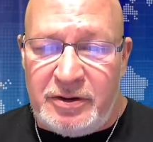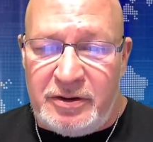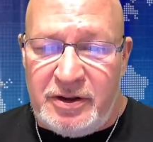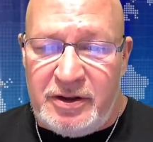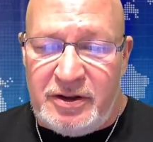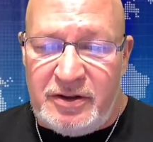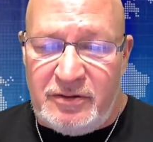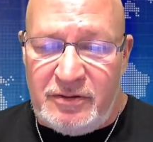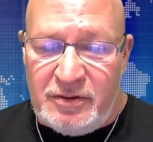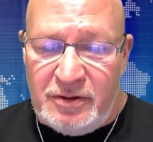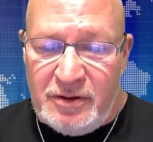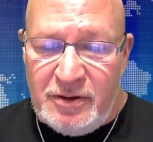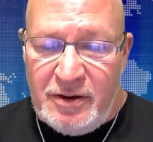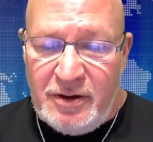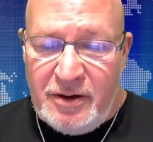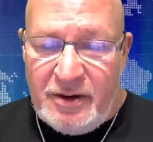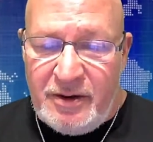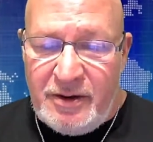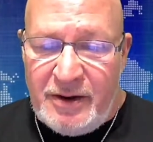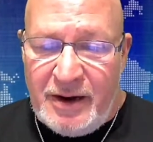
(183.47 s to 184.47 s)
These
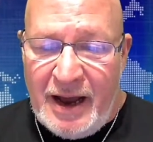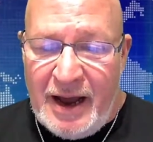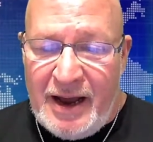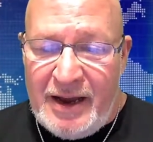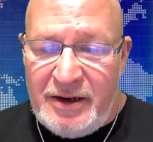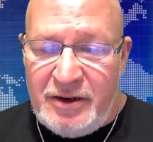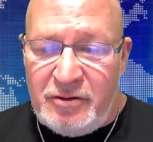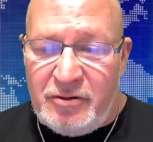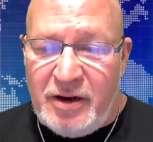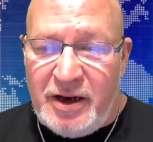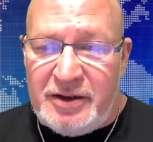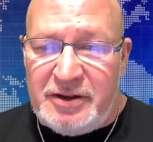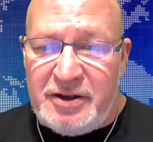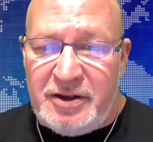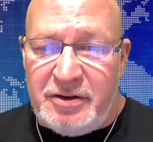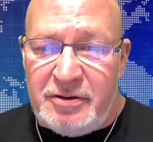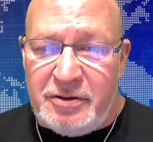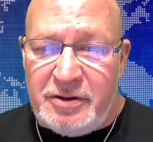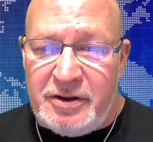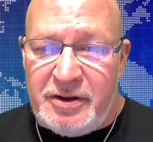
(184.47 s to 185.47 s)
nine
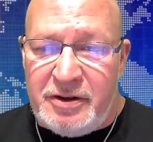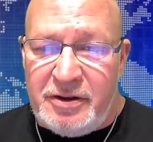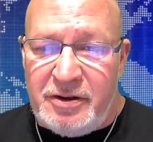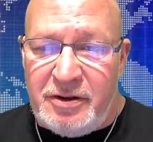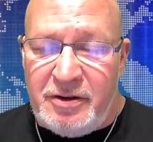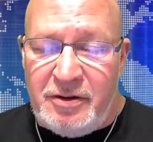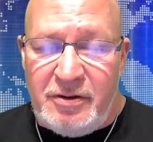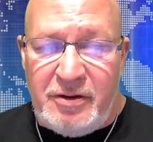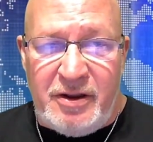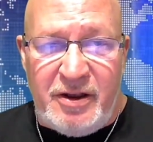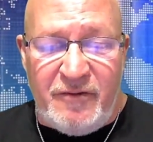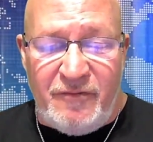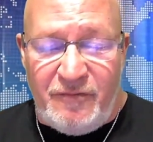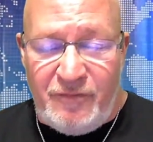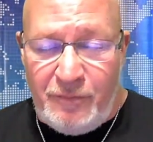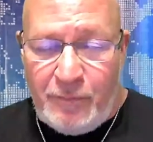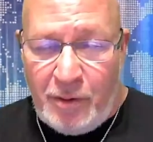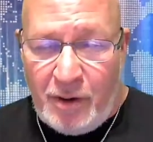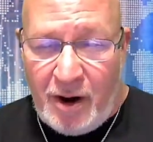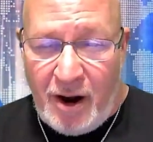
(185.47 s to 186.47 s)
criteria, if
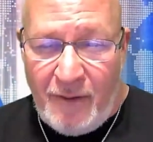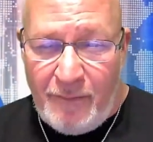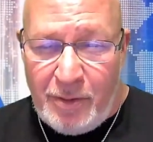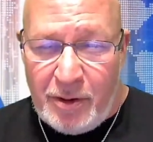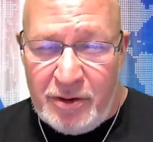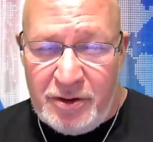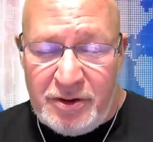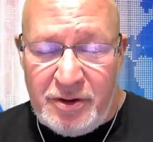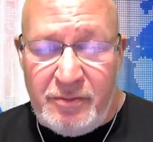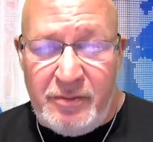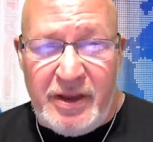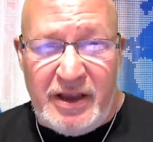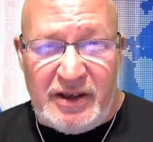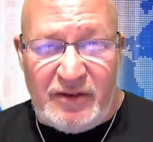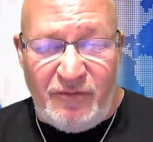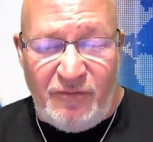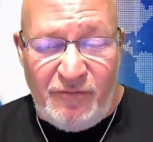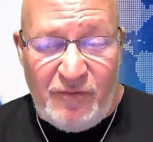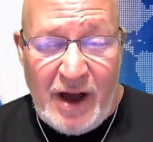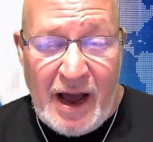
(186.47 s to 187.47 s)
a person meets
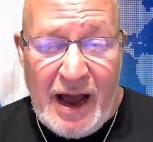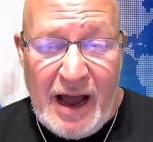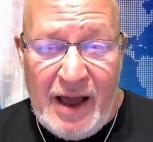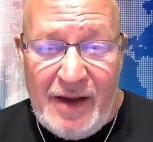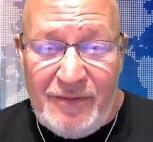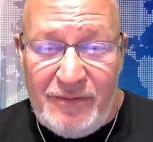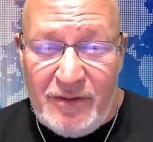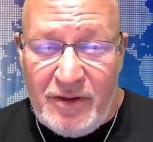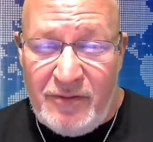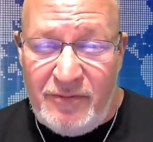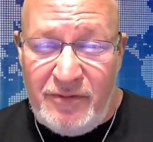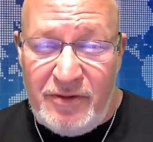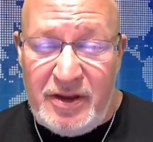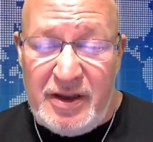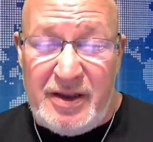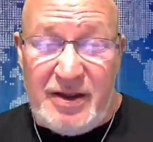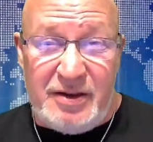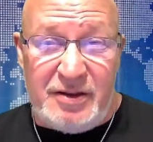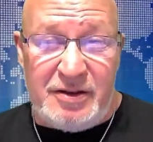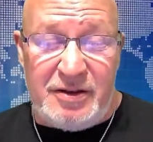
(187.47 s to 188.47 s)
five of
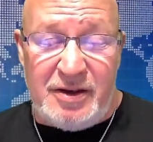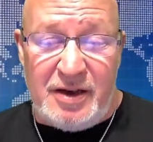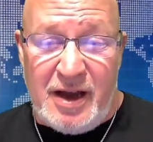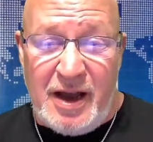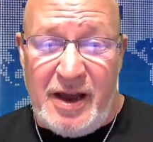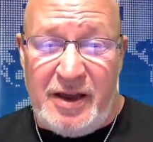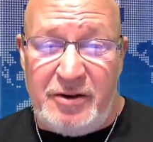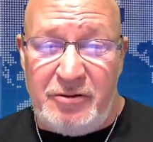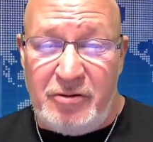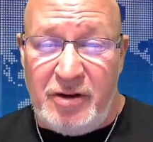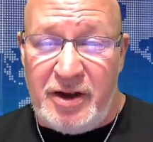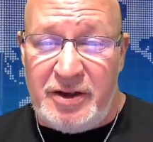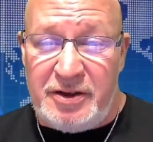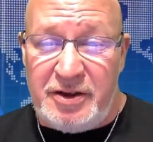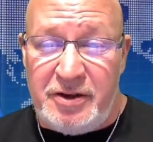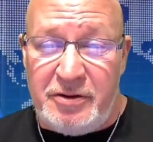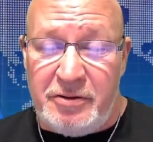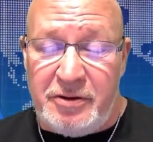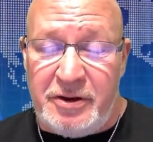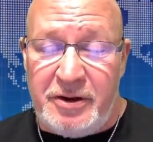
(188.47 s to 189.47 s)
these nine
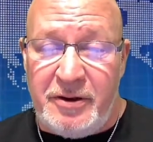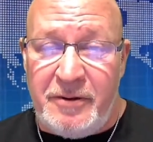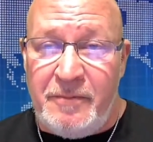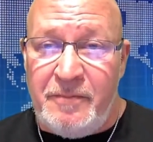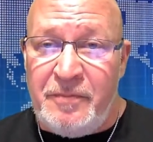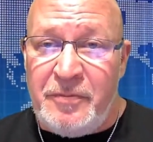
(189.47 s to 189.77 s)
criteria